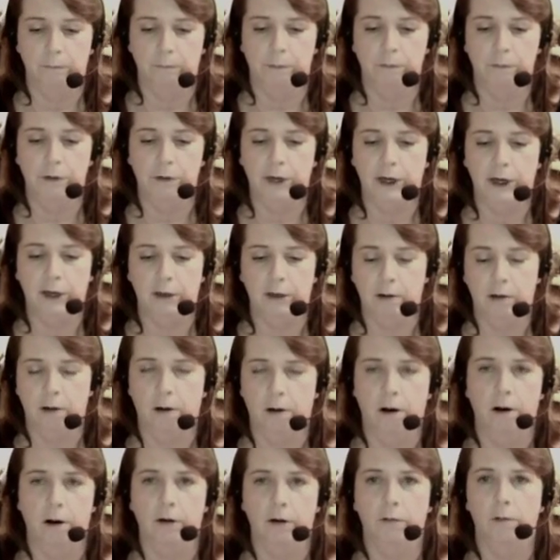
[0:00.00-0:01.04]
pointing to the
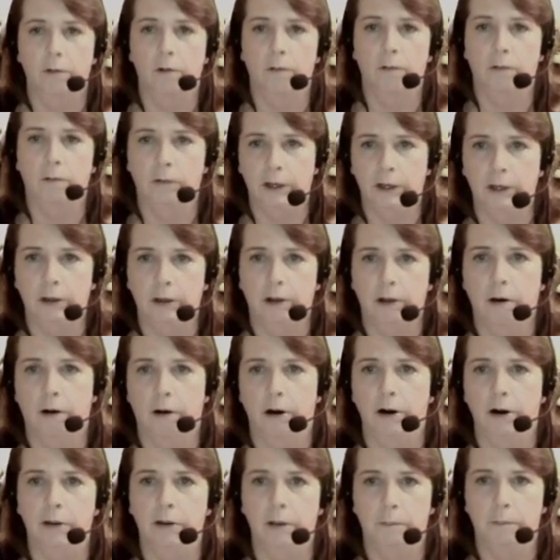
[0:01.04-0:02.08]
card or holding the
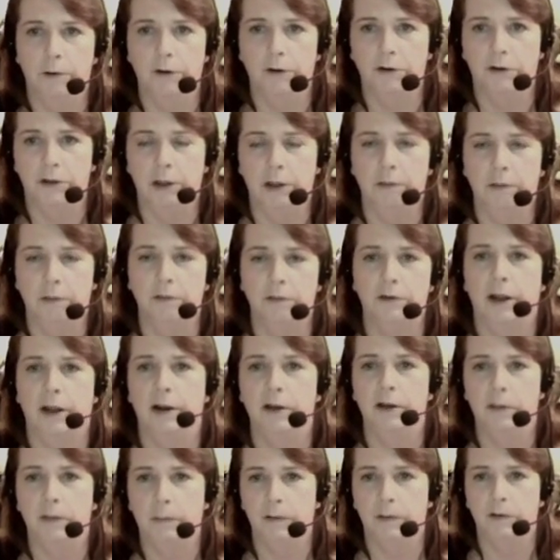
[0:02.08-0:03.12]
card, and the person on the other
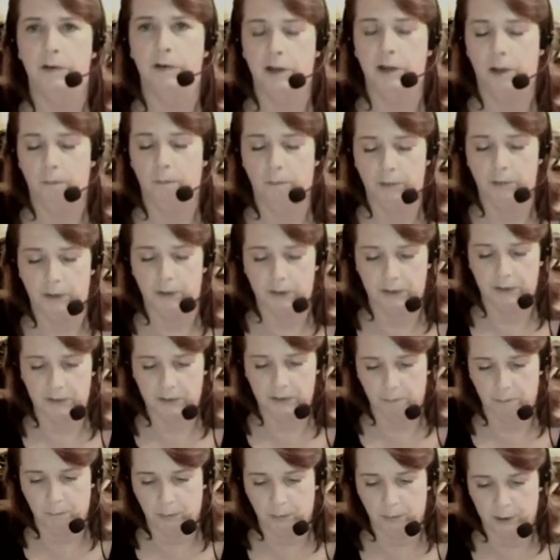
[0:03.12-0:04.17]
side is supposed to tell them what the
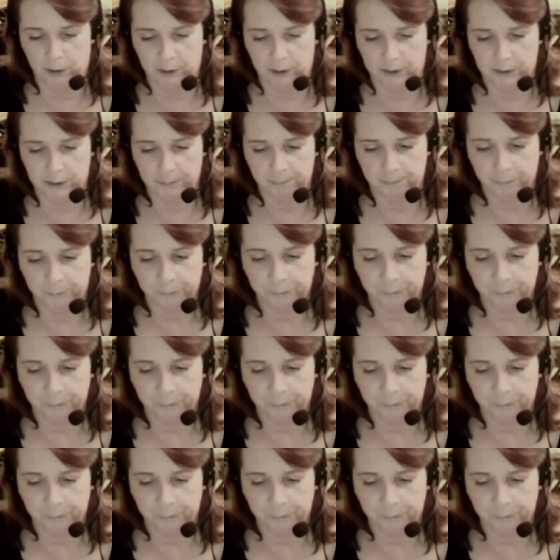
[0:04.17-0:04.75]
symbol is.